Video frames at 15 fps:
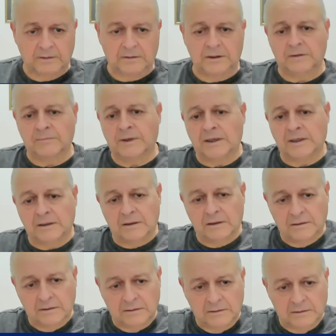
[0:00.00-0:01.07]
It
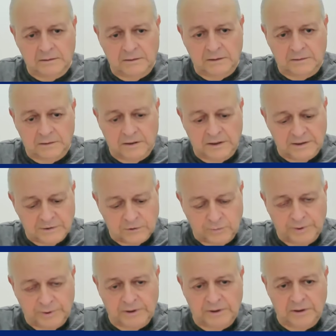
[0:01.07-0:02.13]
might it has to
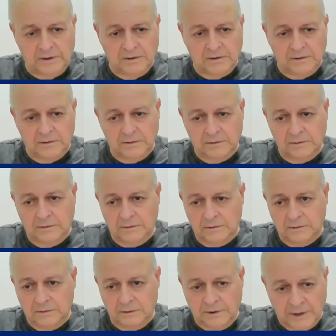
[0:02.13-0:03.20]
be
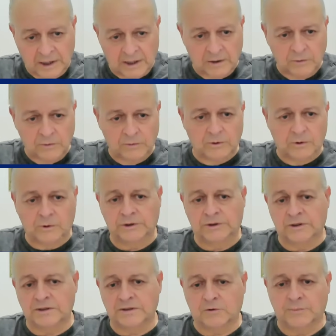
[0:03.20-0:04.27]
now or it
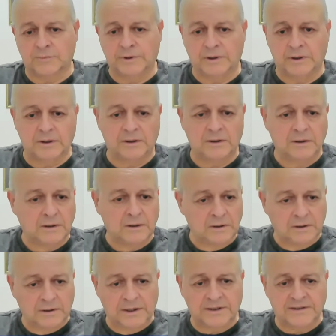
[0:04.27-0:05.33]
has to be
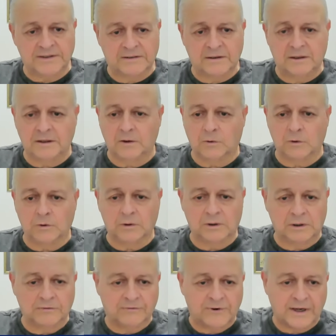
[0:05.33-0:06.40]
next year or
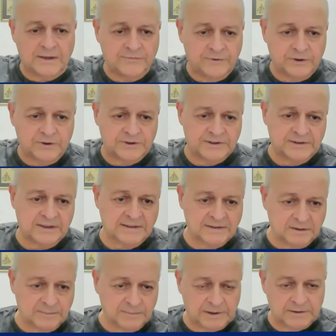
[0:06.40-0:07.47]
in five years, it
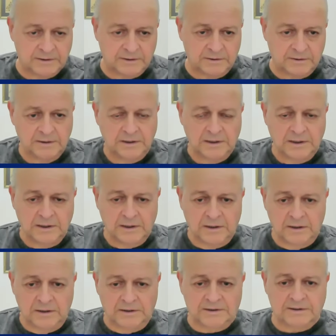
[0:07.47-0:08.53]
doesn't matter.
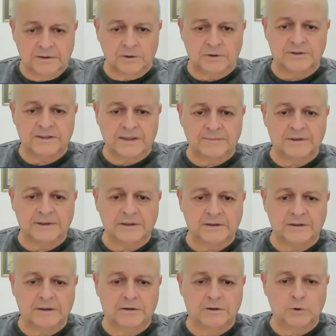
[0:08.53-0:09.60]
It's not something
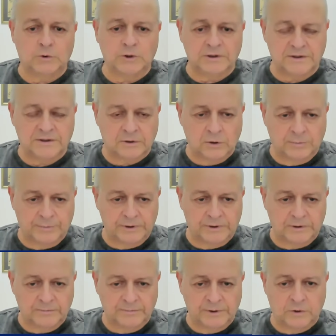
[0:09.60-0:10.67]
that you can stop
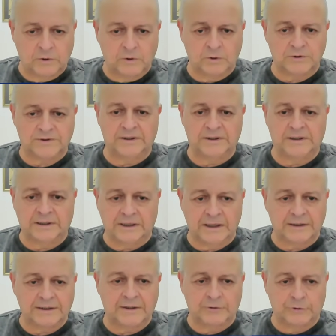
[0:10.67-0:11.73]
it because the
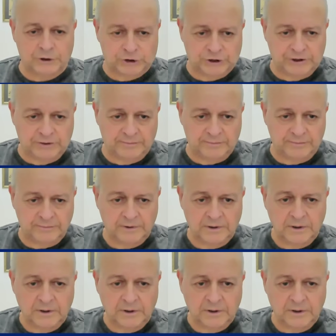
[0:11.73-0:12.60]
Iranian regime,